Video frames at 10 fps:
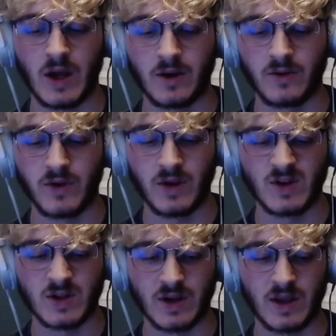I don't think you
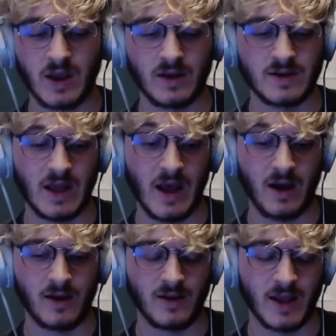should
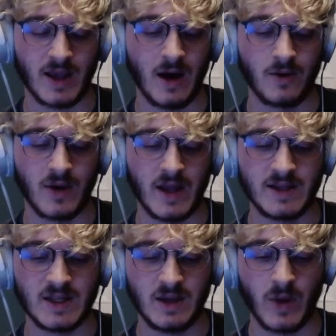like count any
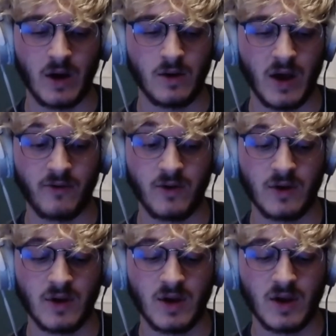team out
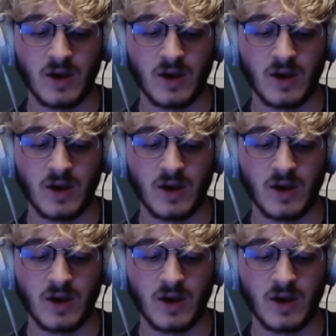ever.